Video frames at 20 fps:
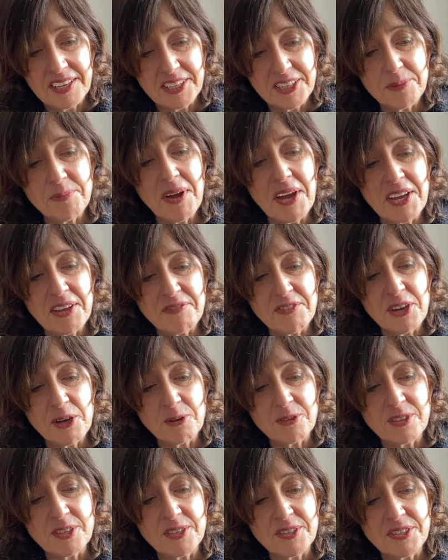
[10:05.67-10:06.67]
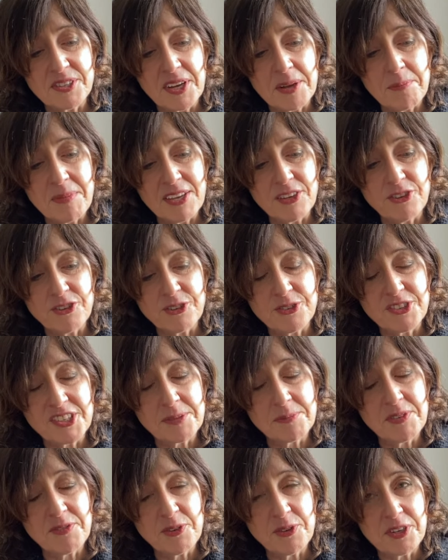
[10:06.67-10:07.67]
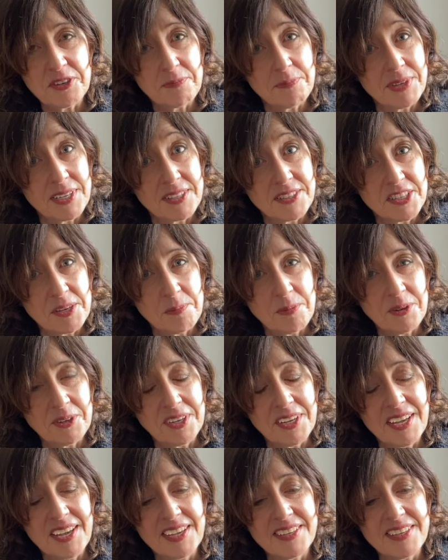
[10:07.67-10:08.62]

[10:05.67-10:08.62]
you might have noticed I mentioned, some of you will have picked up on it,